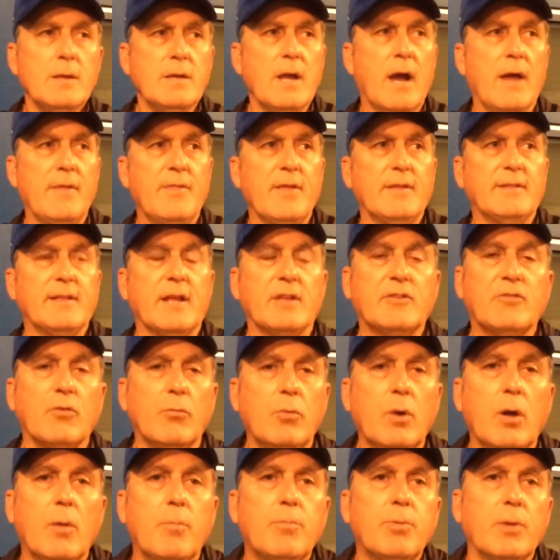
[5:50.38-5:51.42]
Yeah, I think that's a
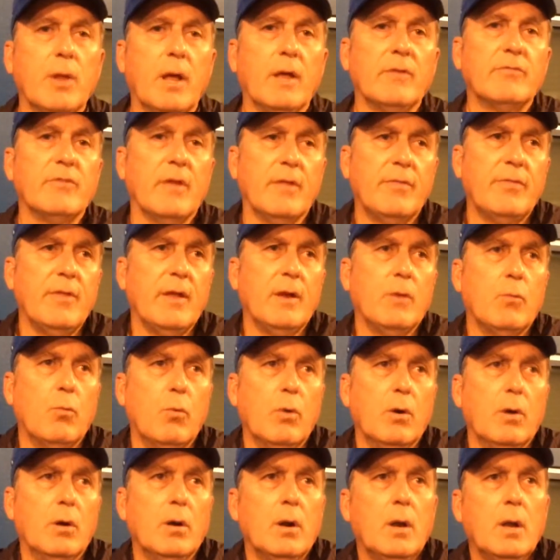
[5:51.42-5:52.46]
real plus. I think
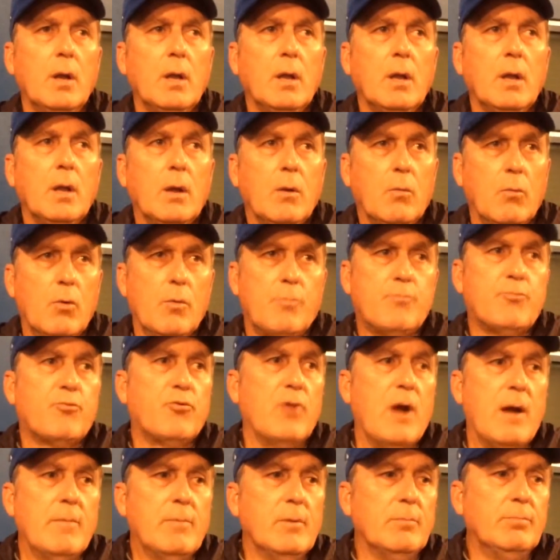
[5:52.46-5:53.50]
we're
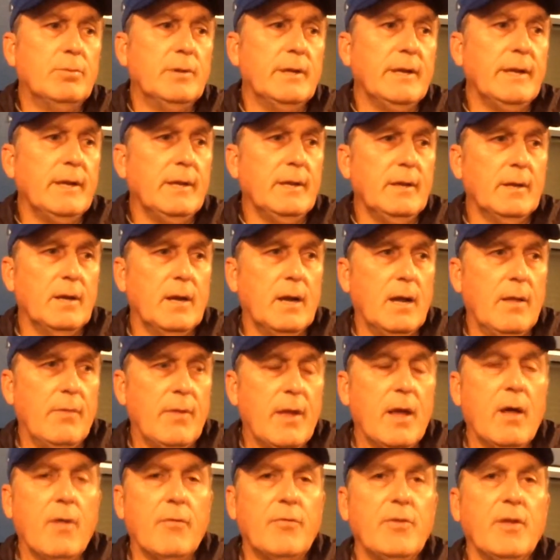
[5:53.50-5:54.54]
probably the
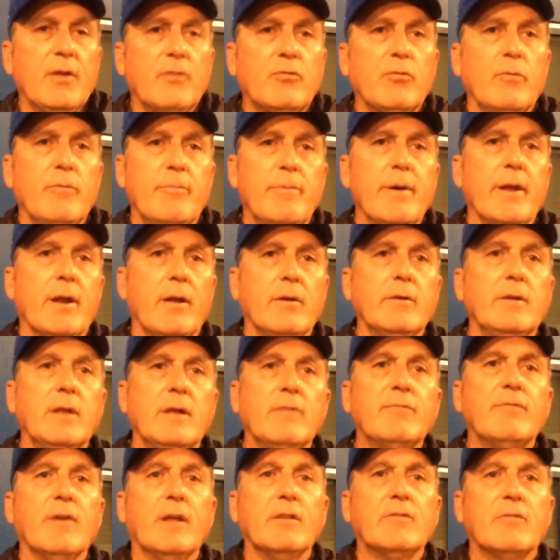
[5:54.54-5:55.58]
healthiest we've been on
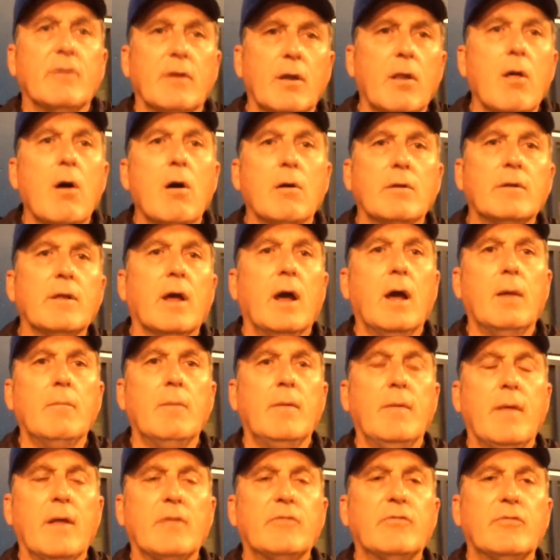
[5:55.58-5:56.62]
defense in a long time,
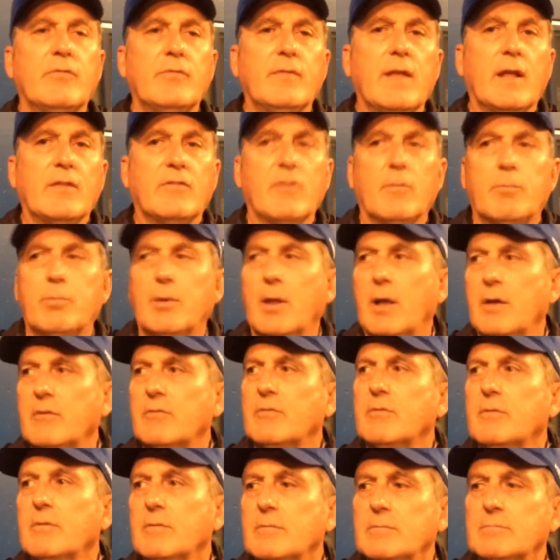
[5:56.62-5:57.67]
and that's a
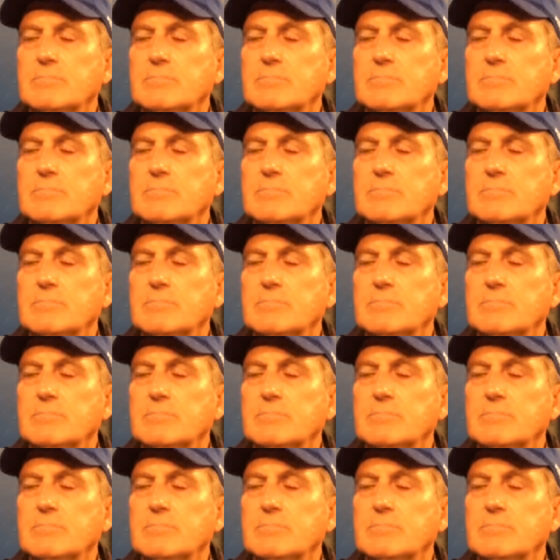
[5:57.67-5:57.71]
plus.